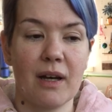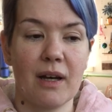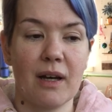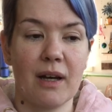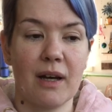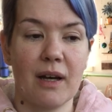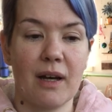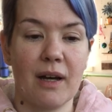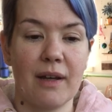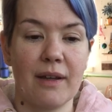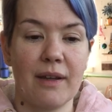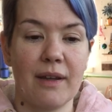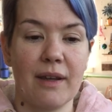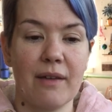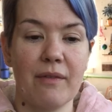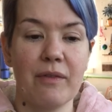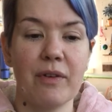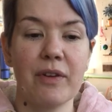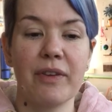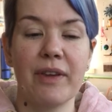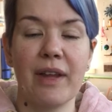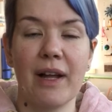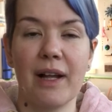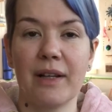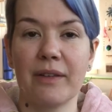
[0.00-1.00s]
I
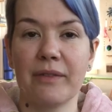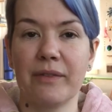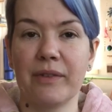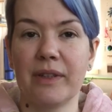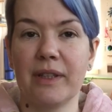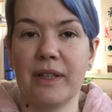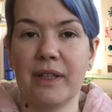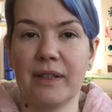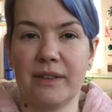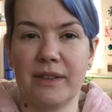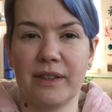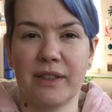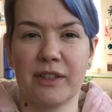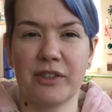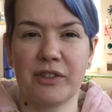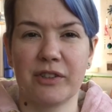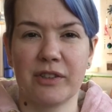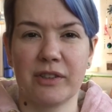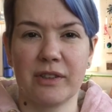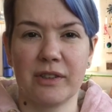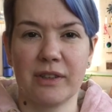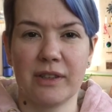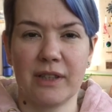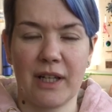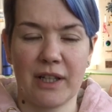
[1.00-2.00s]
never dealt with
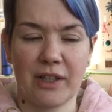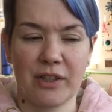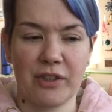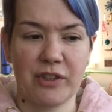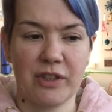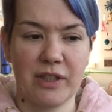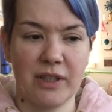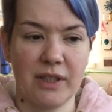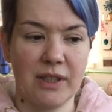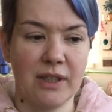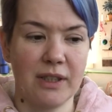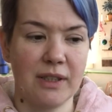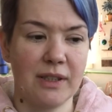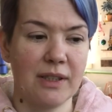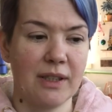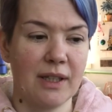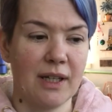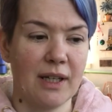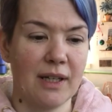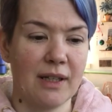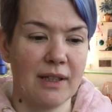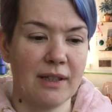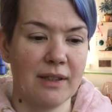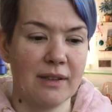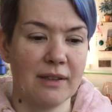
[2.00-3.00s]
addiction like she did,
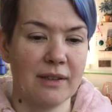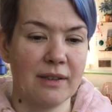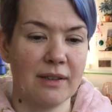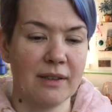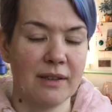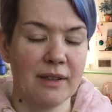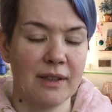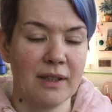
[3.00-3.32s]
and